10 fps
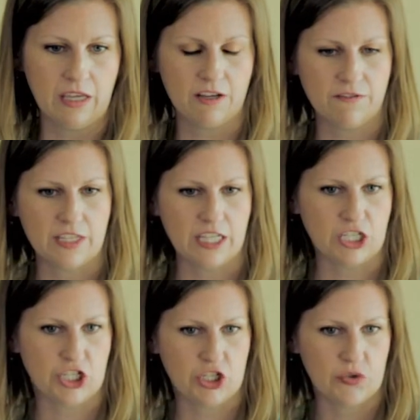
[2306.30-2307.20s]
If the
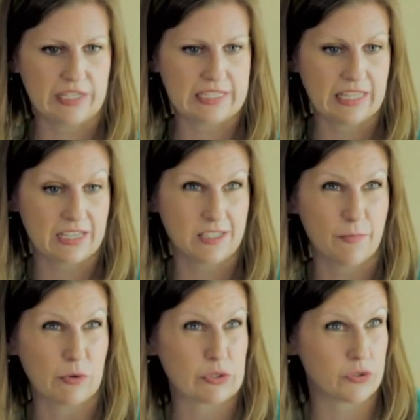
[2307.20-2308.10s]
issue is less
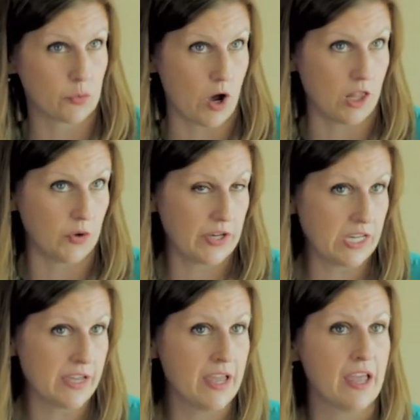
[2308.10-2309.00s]
about
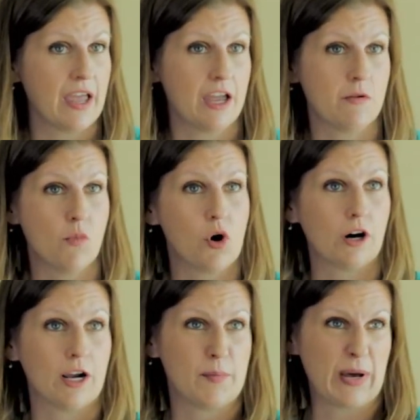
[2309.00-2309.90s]
swallowing and
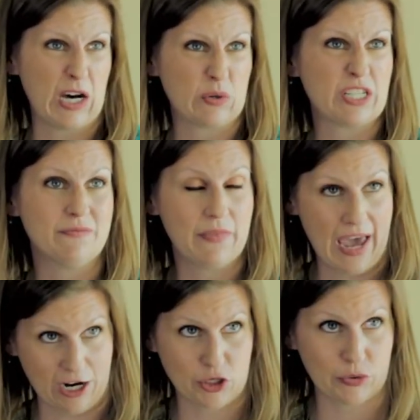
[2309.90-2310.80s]
more about
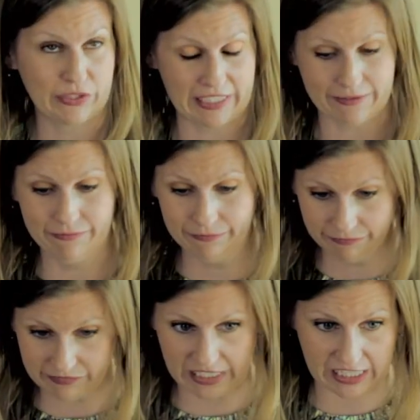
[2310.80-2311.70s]
actually
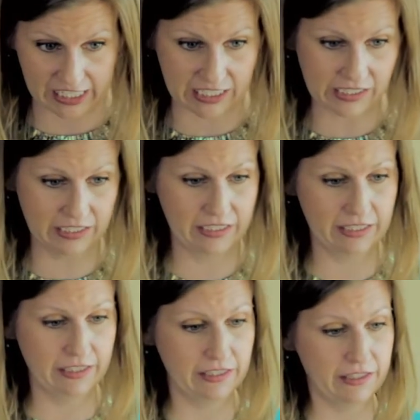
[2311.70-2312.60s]
eating,
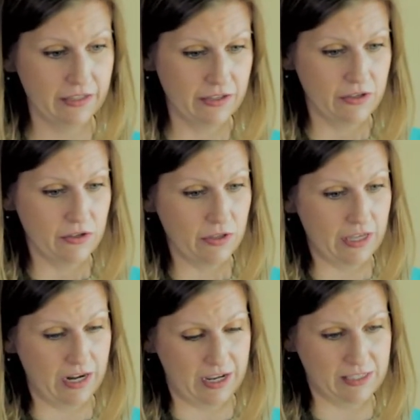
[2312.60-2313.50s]

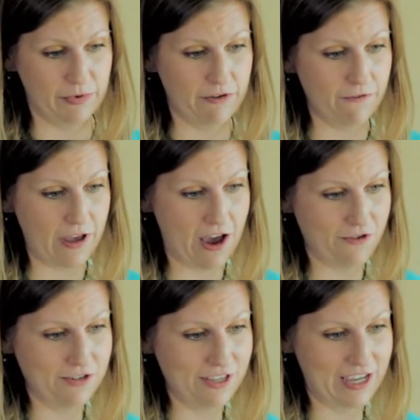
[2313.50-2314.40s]
it has been
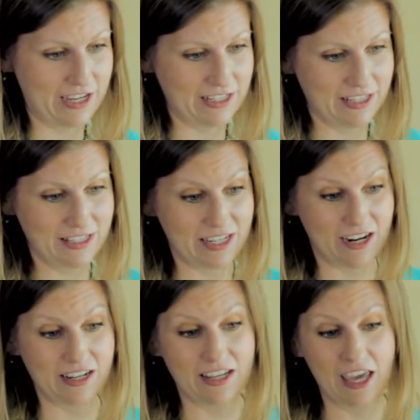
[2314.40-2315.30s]
found that
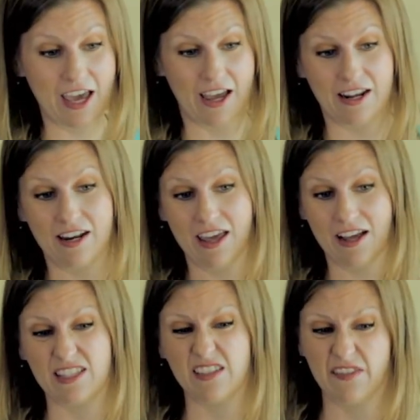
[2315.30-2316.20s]
standing can
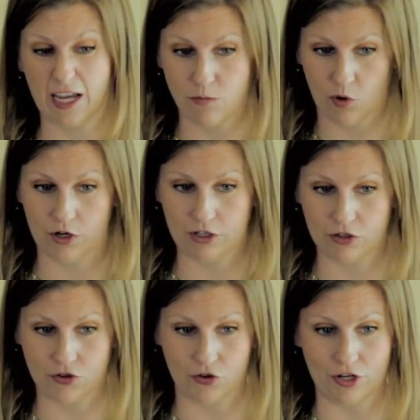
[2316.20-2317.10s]
enhance fine motor
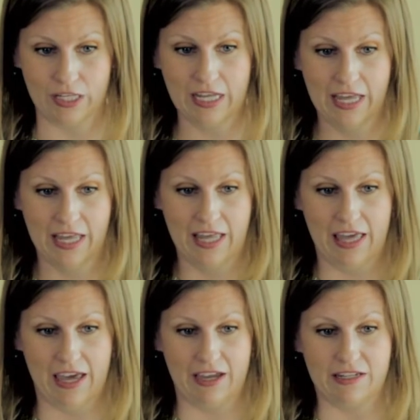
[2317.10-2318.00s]
control,
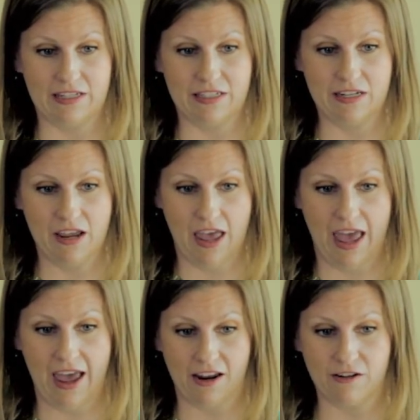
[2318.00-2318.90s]
and
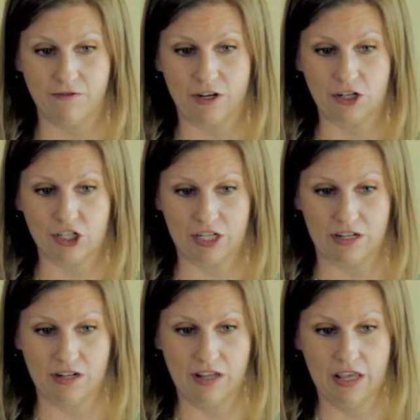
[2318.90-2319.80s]
hand function